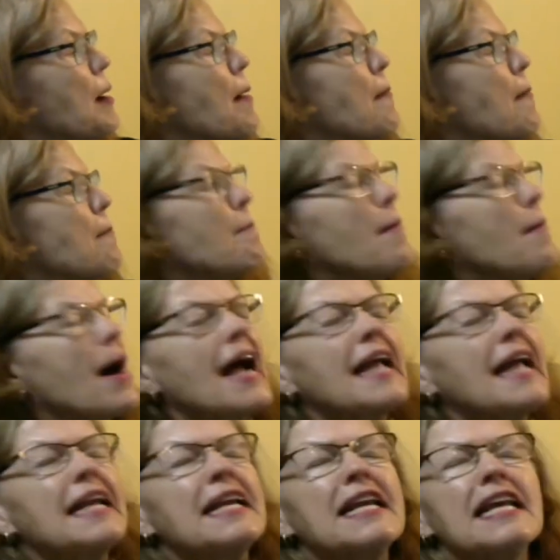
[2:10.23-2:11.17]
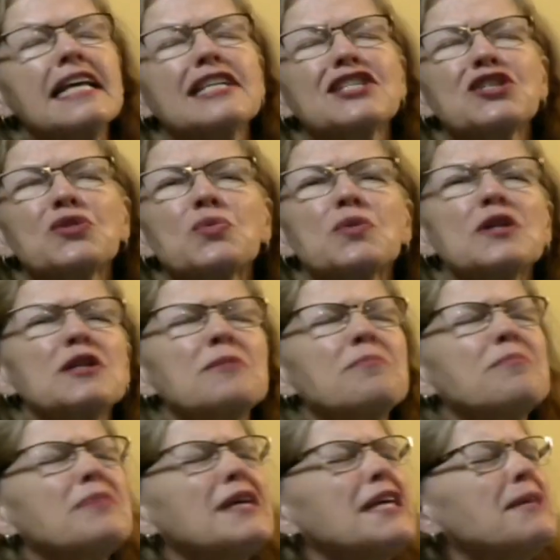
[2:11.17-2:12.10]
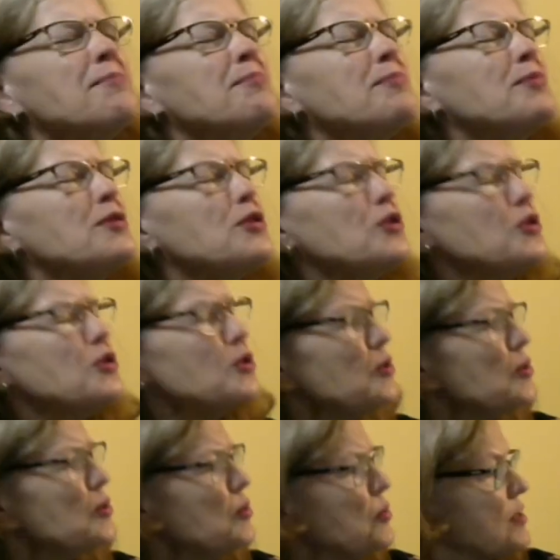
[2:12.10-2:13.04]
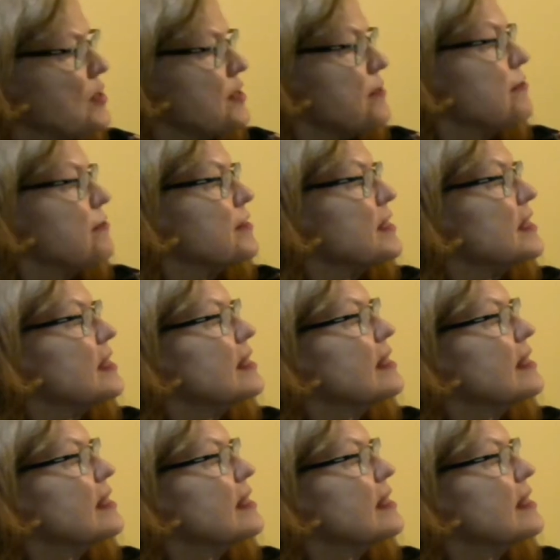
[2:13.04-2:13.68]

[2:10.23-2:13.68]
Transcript: "My nest will be beautiful,"